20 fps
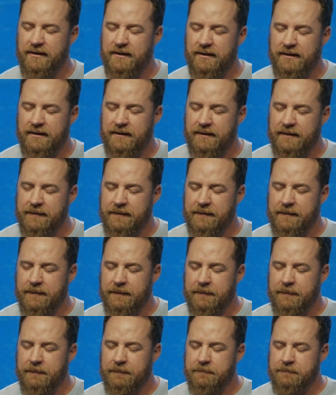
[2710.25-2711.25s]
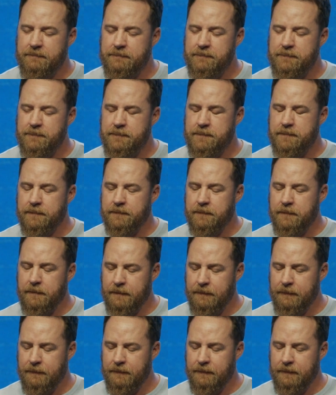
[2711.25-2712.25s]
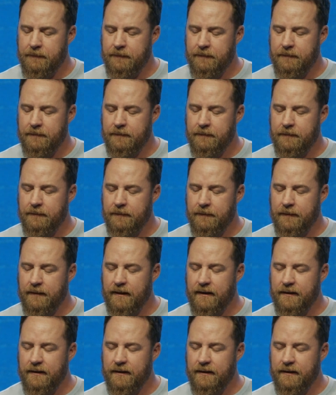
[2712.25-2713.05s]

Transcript: Nobody speaks.